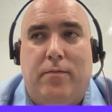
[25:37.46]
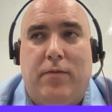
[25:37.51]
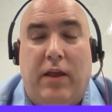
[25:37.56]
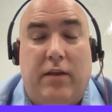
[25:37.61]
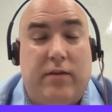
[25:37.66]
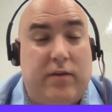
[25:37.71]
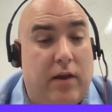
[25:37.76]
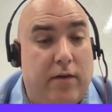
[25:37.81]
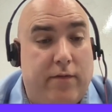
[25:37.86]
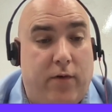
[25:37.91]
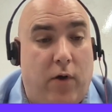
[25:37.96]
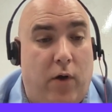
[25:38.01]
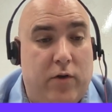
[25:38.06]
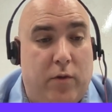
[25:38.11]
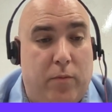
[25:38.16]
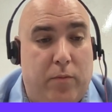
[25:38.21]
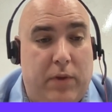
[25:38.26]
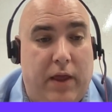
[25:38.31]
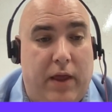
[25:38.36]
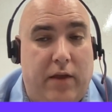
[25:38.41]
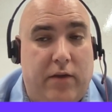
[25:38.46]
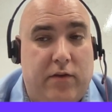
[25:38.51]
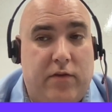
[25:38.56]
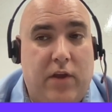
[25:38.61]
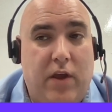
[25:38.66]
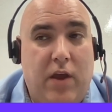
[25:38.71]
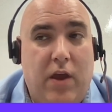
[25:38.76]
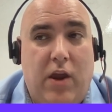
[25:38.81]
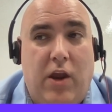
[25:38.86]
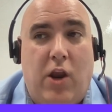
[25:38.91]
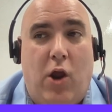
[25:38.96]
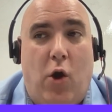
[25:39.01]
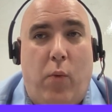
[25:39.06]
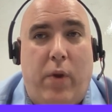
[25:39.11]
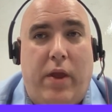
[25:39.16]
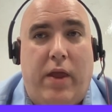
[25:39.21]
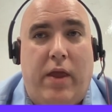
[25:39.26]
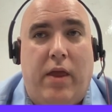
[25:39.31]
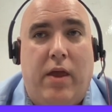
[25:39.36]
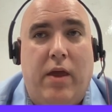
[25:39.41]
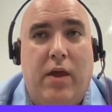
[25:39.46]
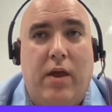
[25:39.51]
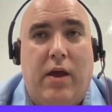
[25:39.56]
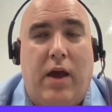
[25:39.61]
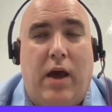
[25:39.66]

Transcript: things kind of fall into place, we